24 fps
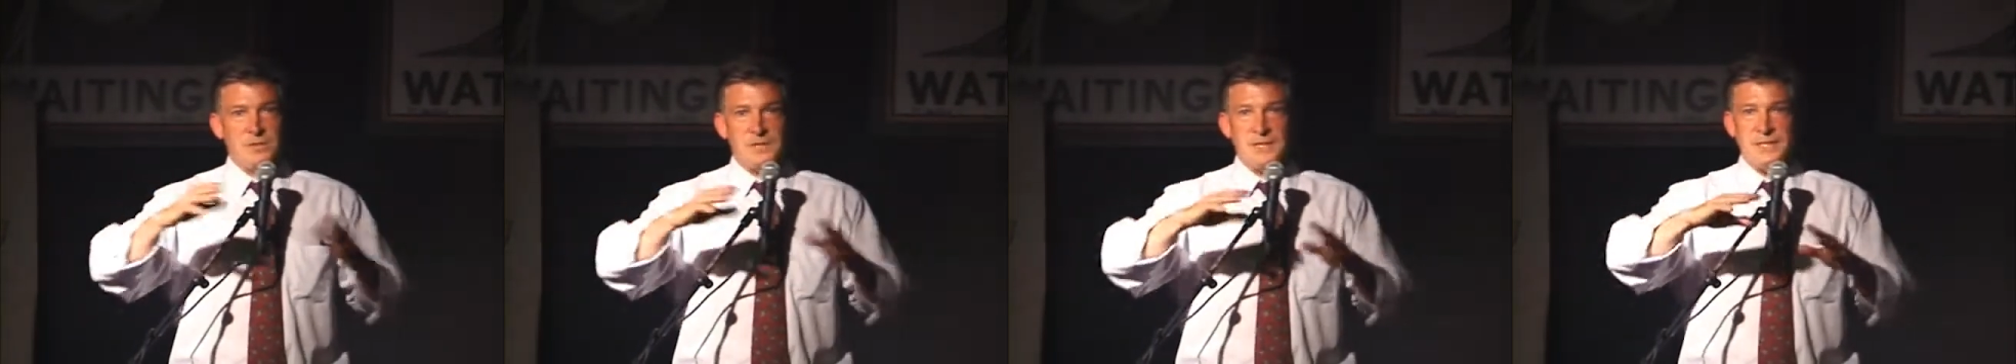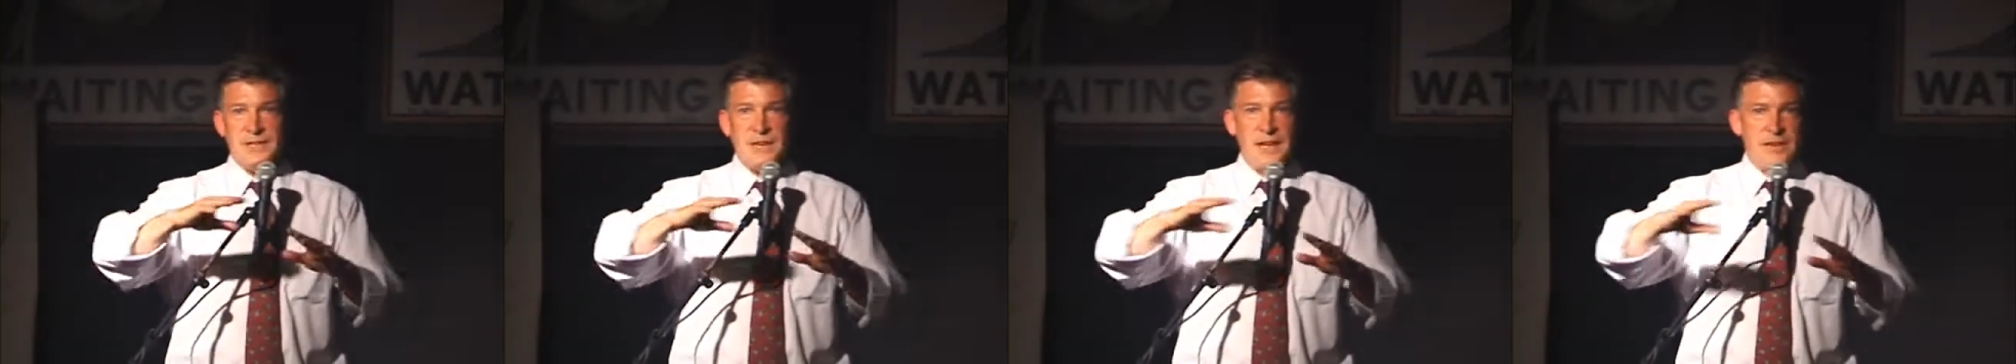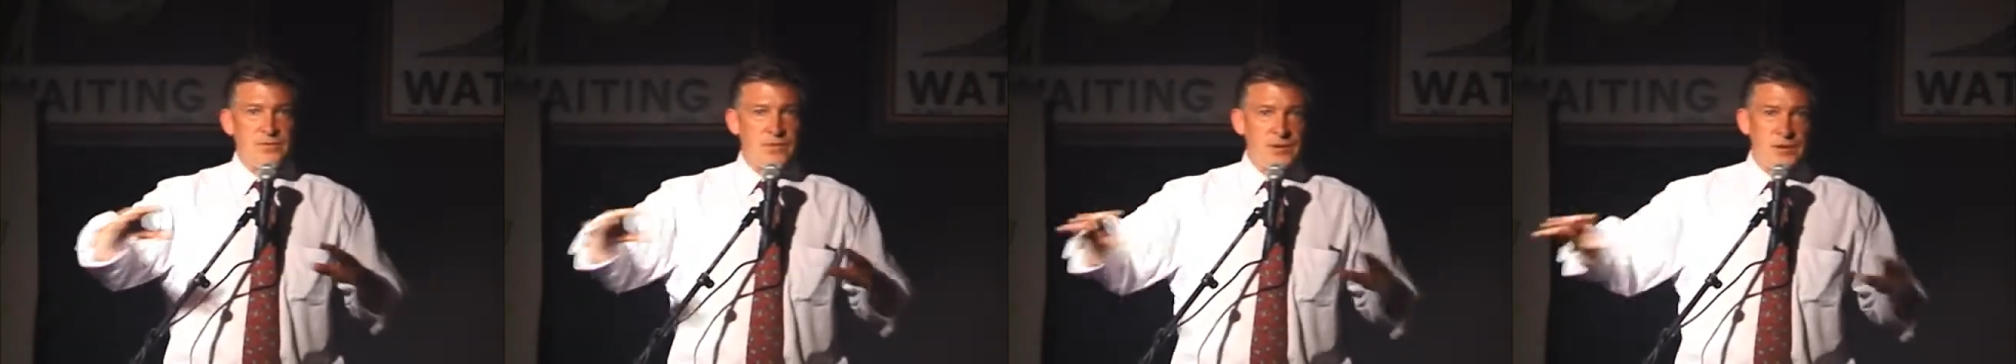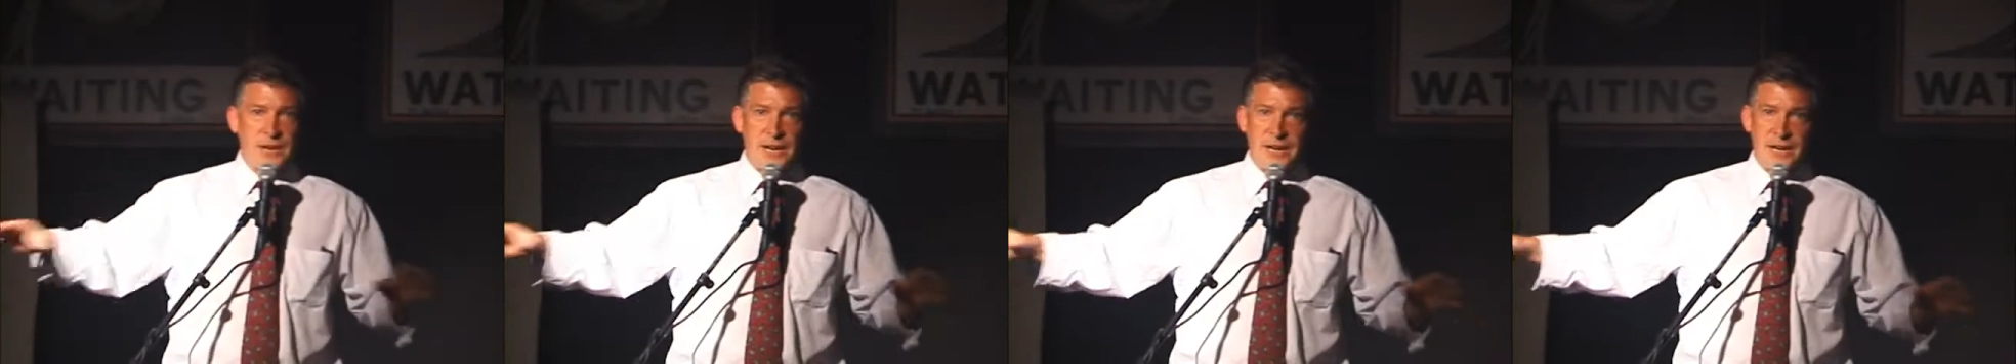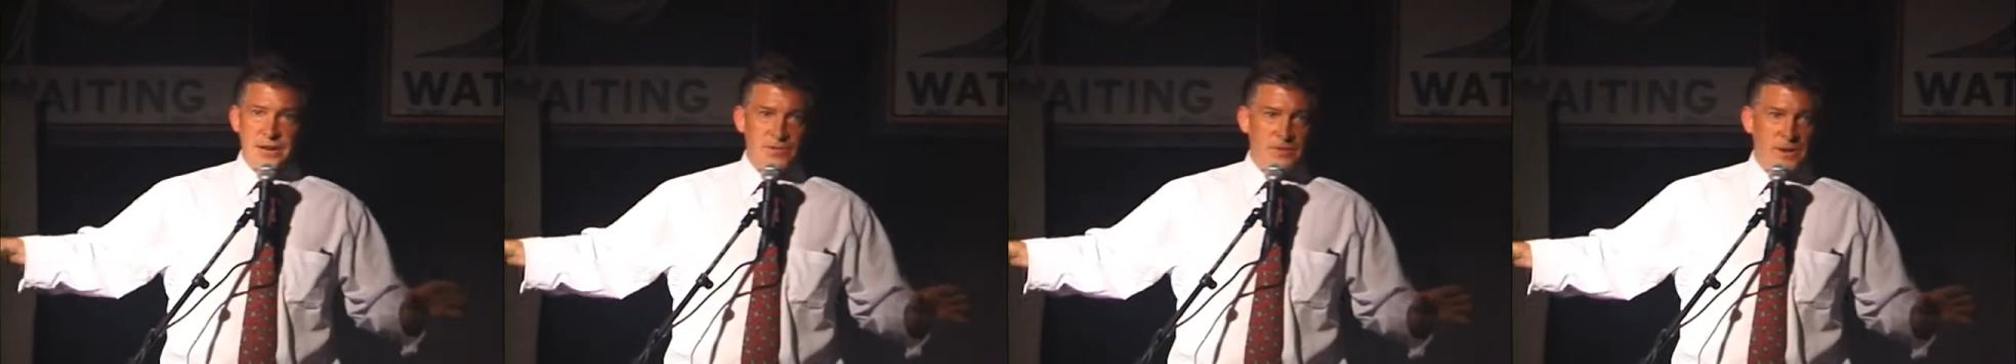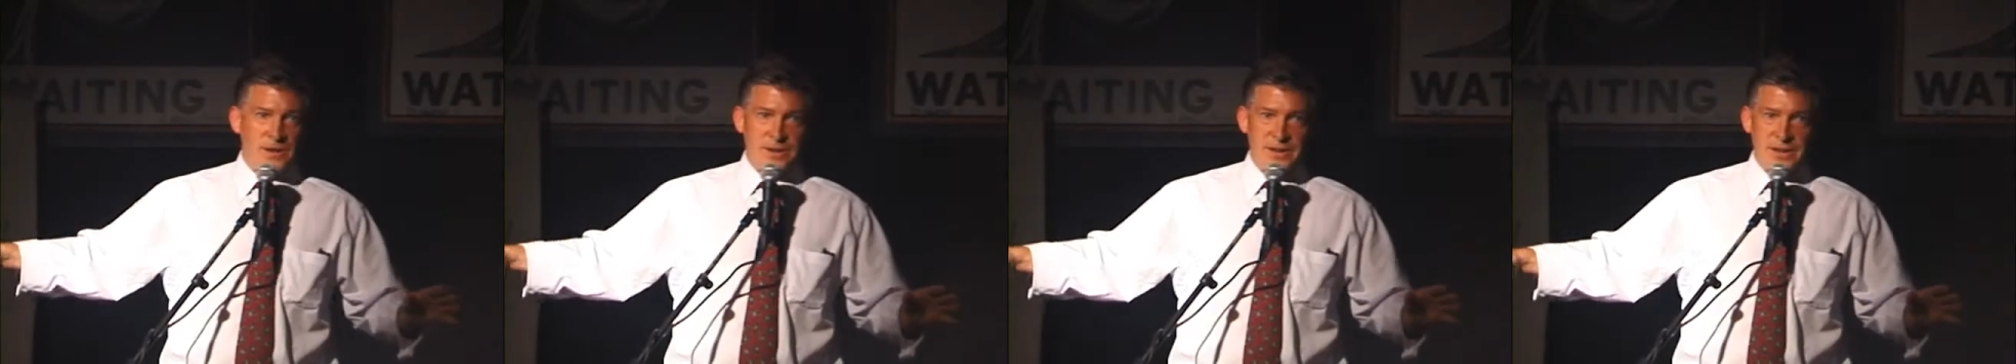was never
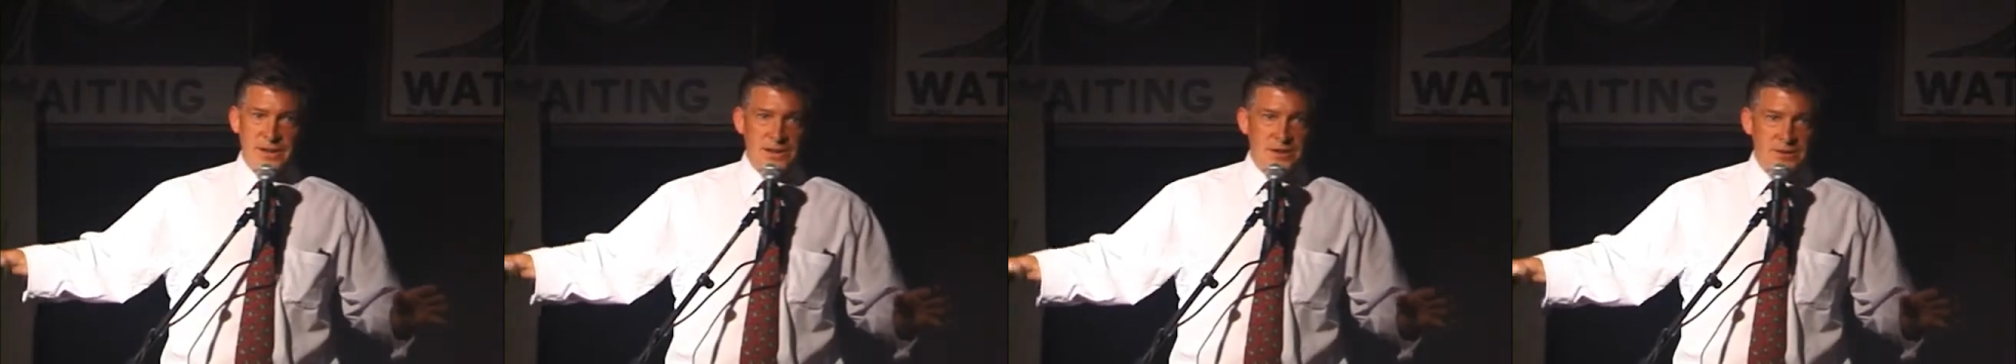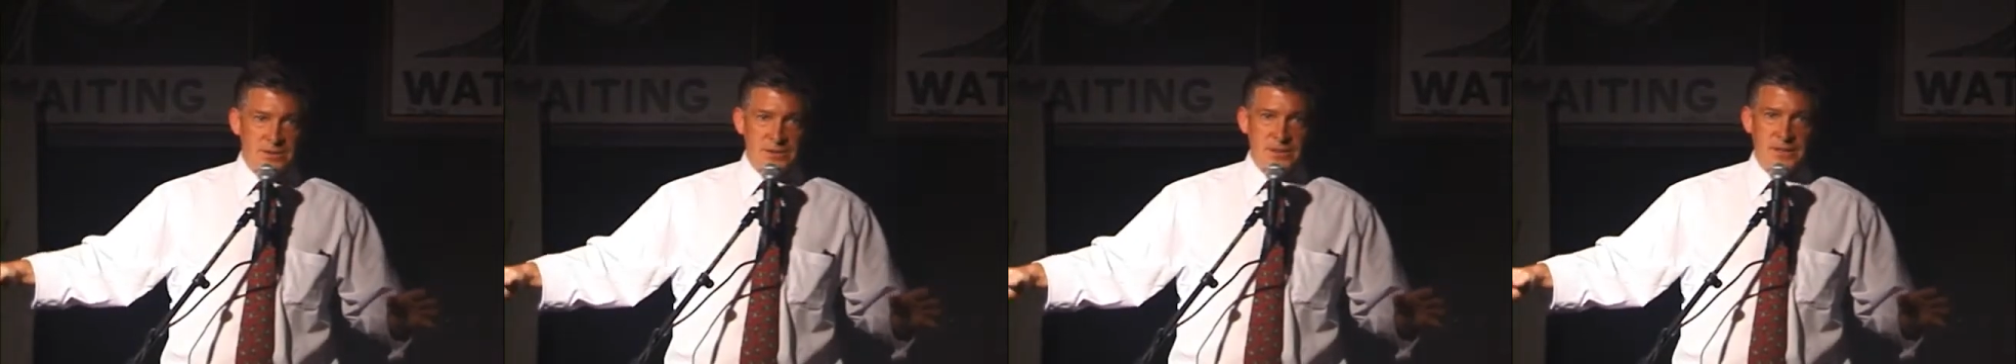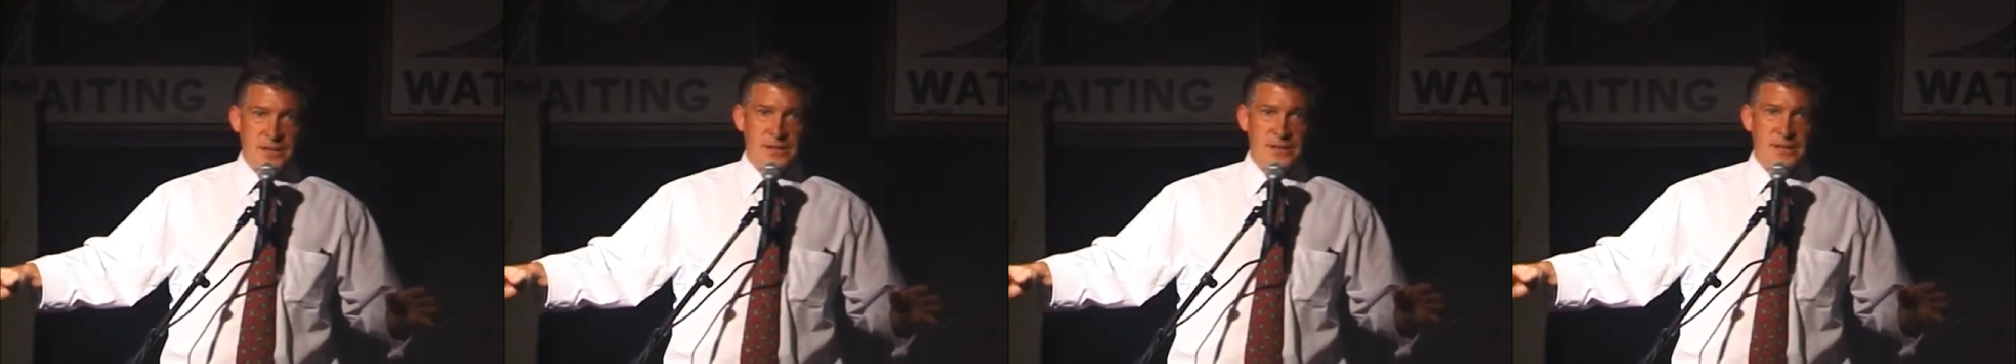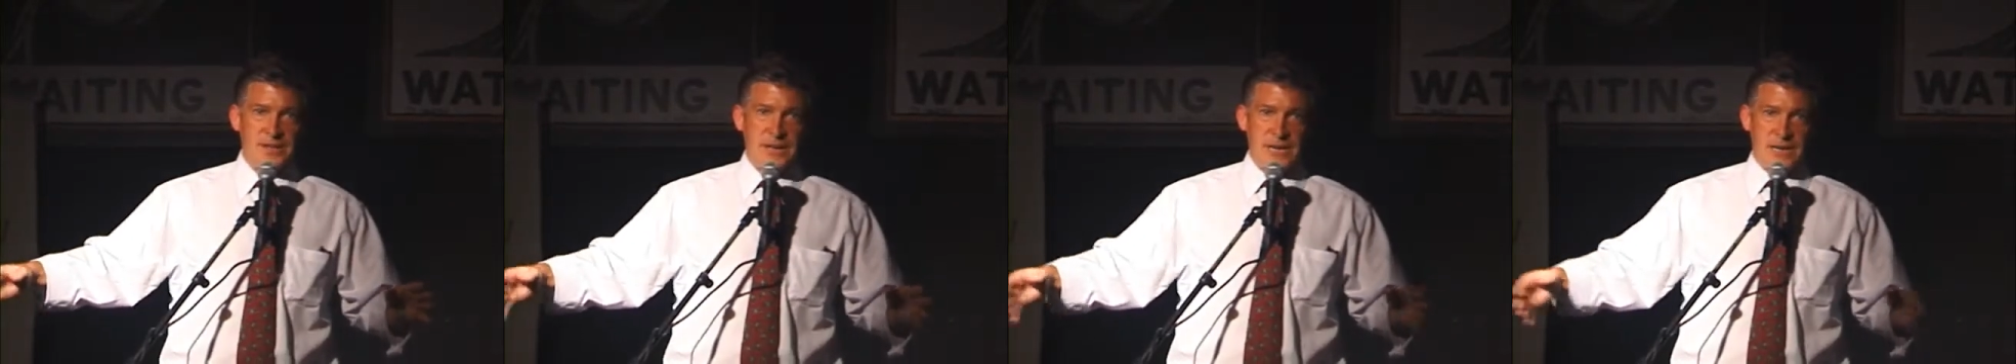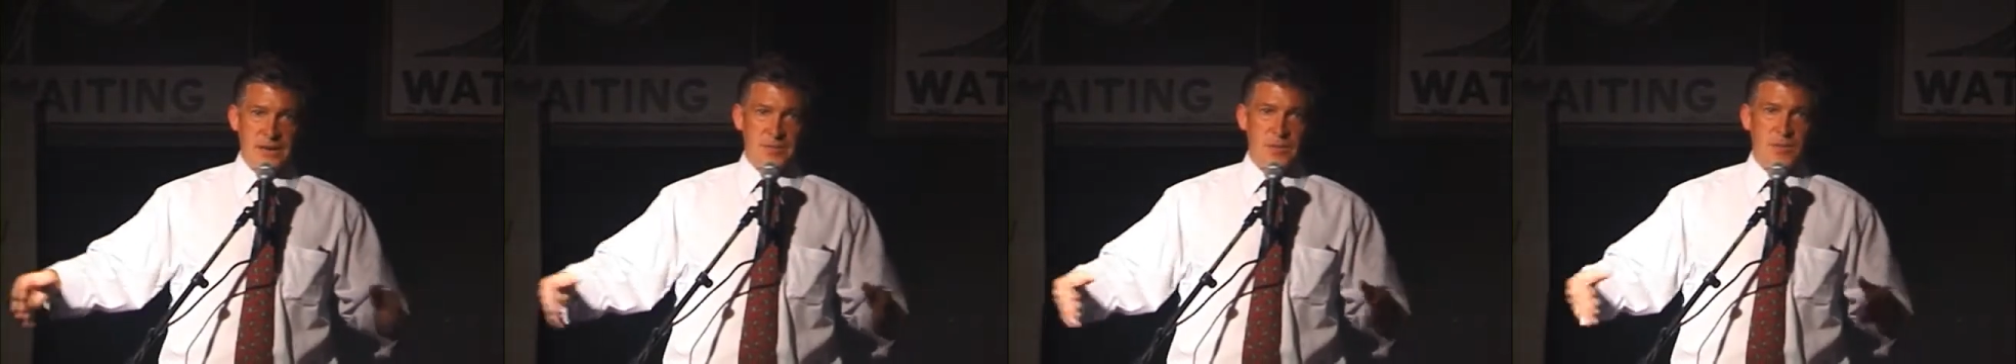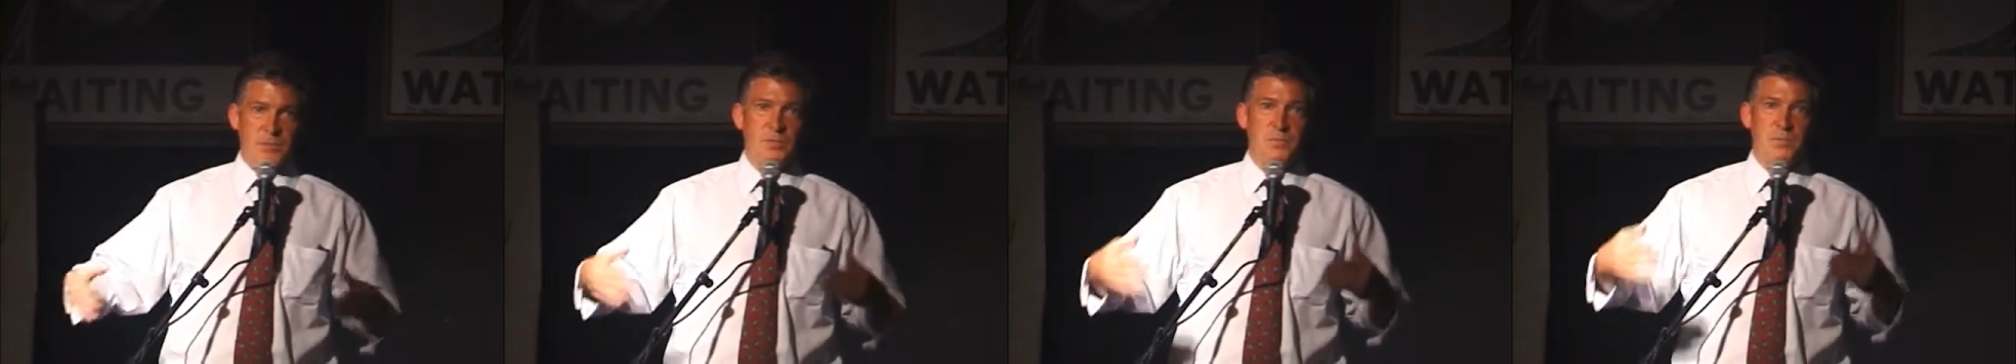anywhere near the
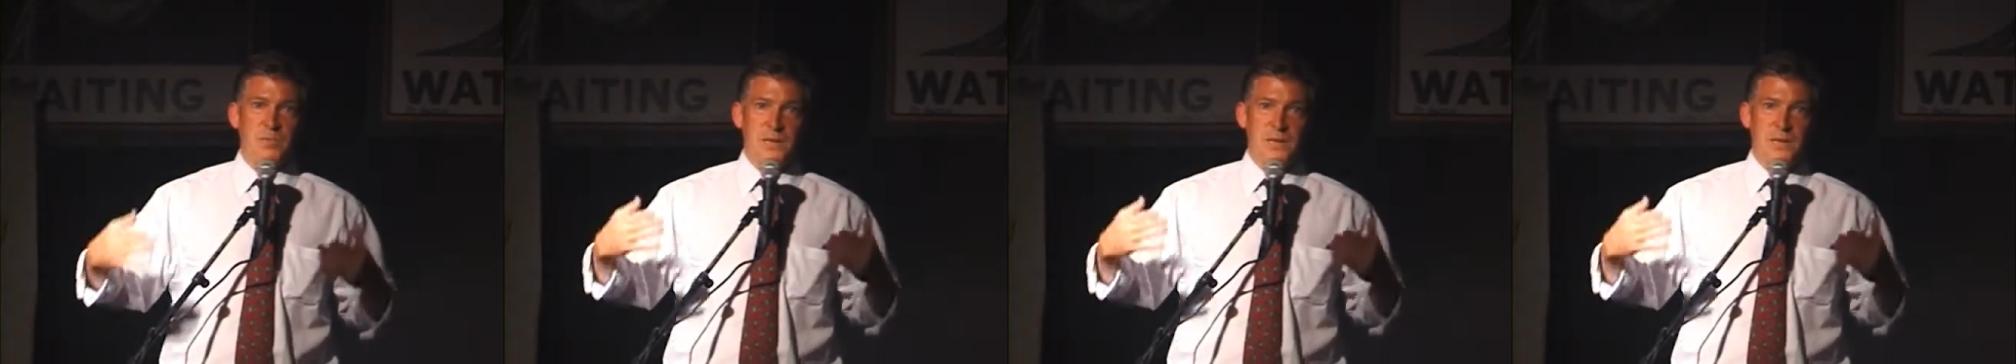table